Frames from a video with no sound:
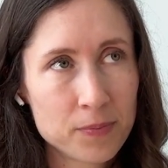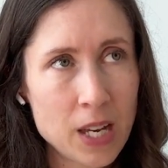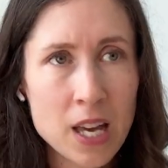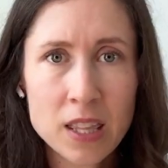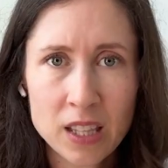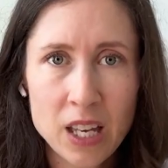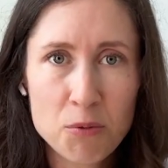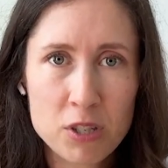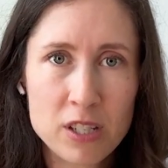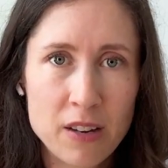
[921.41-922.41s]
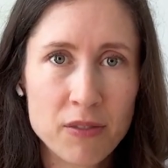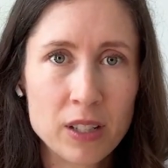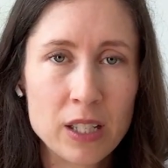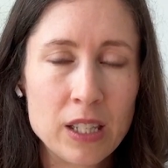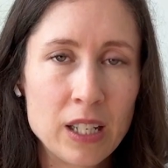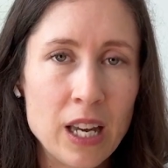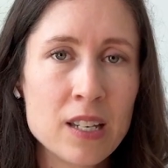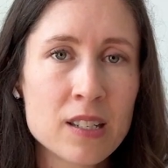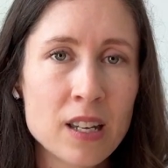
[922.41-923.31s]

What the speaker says: I think that was definitely the case.